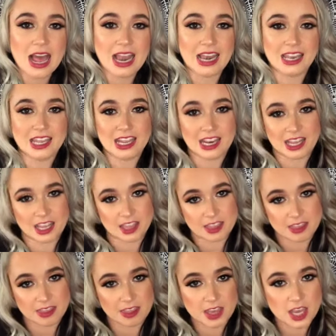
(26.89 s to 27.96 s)

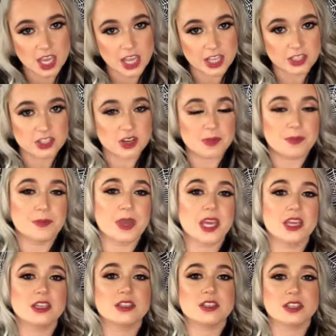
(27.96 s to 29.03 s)
Lilith is an
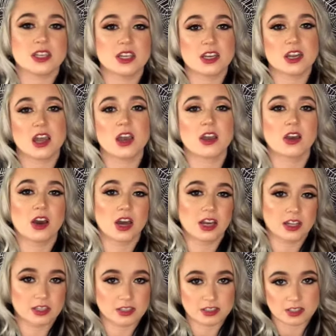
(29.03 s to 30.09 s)
amazing
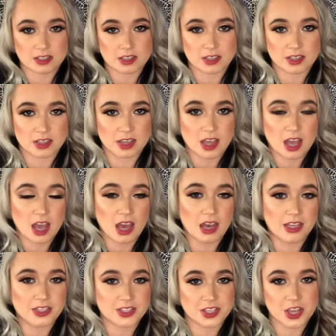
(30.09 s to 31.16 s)
goddess.
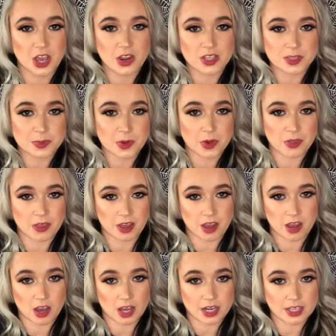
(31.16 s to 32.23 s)
I see her as both a
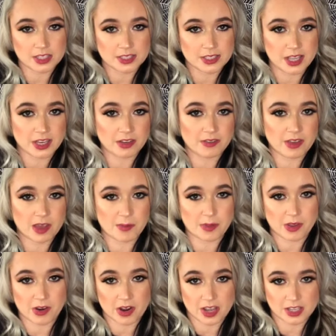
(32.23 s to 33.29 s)
goddess and a
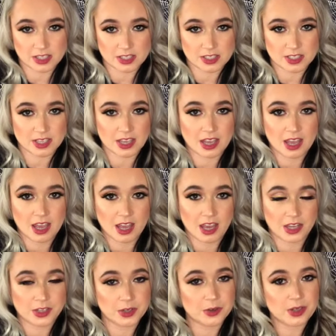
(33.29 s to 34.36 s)
vampiress.
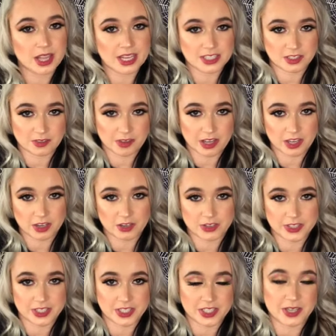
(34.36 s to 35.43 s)
I don't classify her
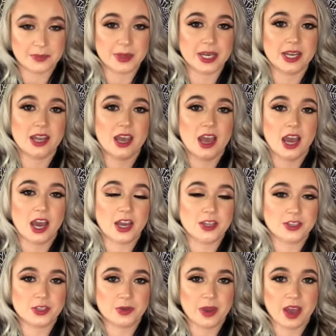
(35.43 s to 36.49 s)
as a demon. I
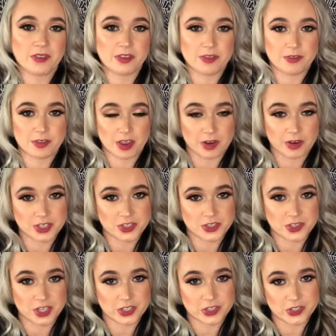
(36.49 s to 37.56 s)
do have a very
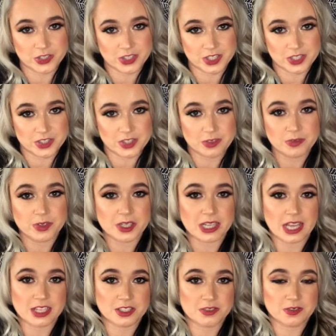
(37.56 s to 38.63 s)
structured system for
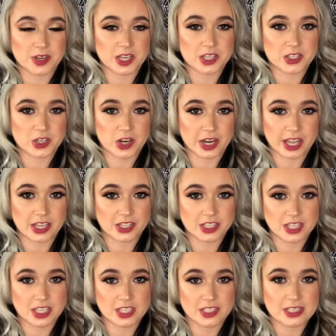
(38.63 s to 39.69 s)
classifying dark
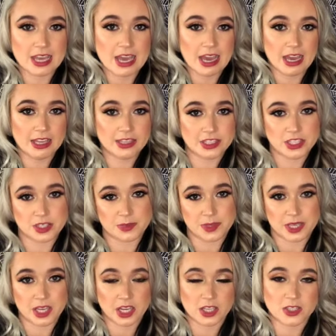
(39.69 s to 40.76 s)
entities, and this is
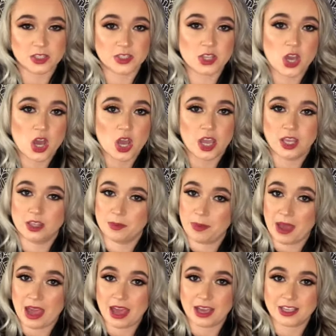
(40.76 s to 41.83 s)
because in the
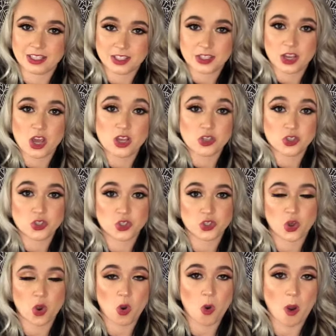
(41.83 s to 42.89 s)
past,
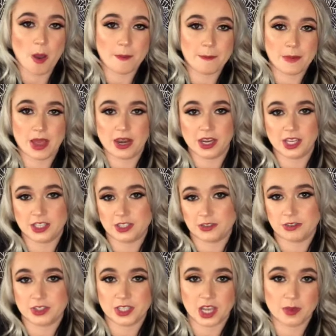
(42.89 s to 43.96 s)
so many
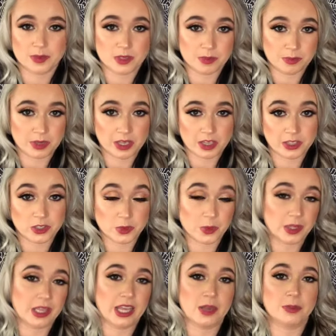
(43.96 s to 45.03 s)
different types of beings
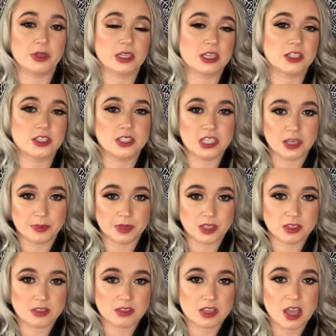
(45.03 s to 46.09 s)
were labeled as
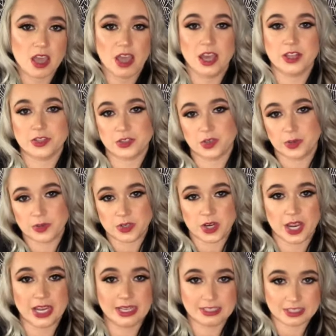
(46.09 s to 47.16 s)
demons. And so I'm
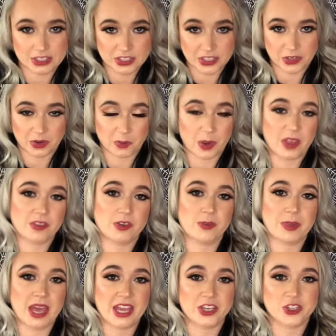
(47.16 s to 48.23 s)
trying to steer away from
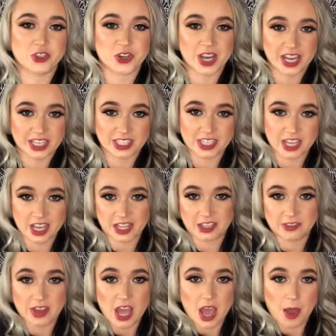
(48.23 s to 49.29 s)
that and trying to kind
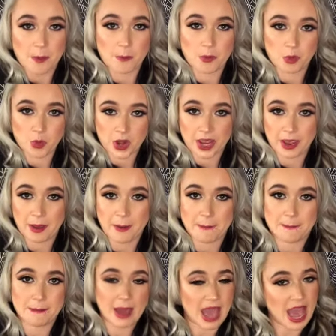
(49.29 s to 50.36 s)
of bring
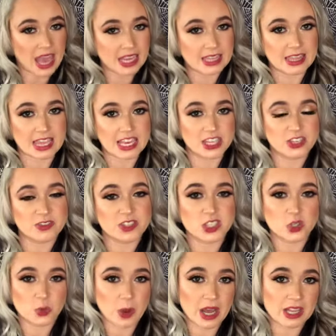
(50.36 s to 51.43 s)
back the
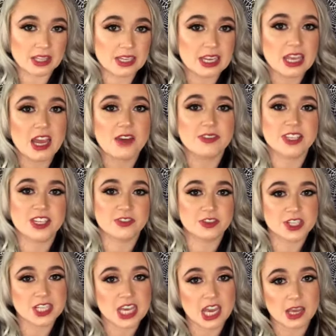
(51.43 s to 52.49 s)
individuality of the
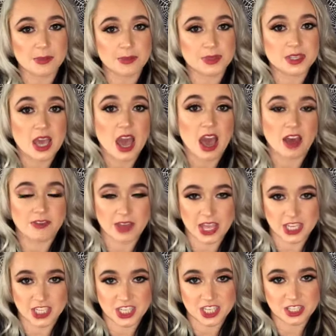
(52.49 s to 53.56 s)
different types of
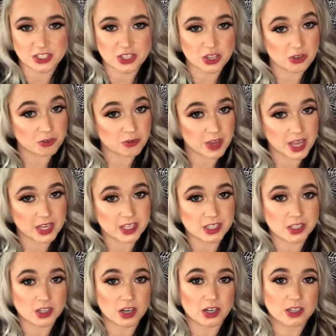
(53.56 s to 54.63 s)
entities that you'll find in the
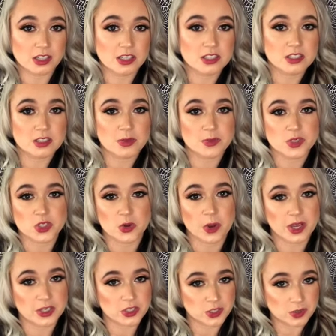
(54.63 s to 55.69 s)
darkness. So
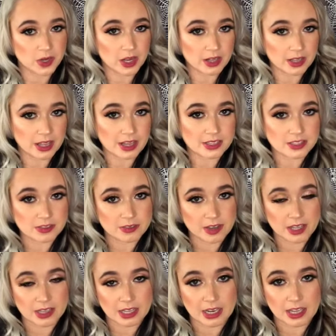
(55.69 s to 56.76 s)
I do not
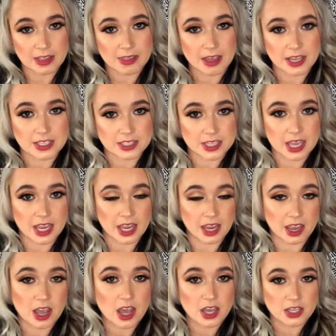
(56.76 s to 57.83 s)
classify Lilith as a
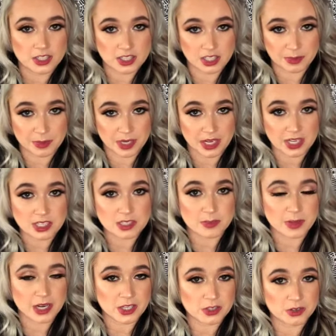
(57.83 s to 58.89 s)
demoness,
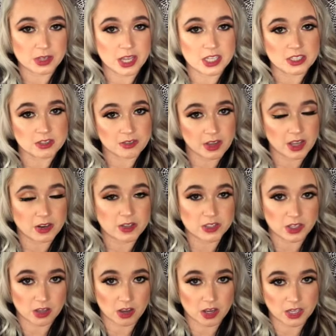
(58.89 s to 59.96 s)
but I do classify her as
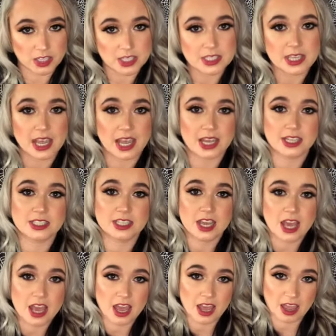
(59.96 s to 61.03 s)
a goddess and
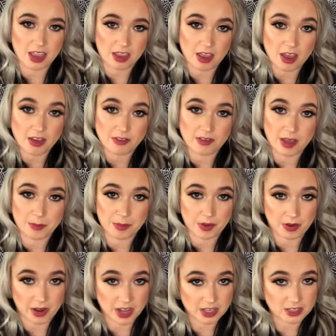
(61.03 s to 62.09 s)
a
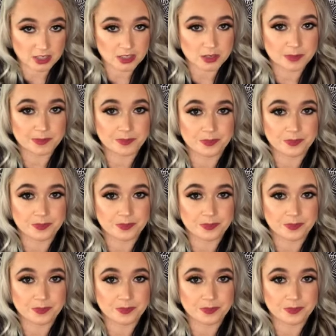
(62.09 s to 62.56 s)
vampiress.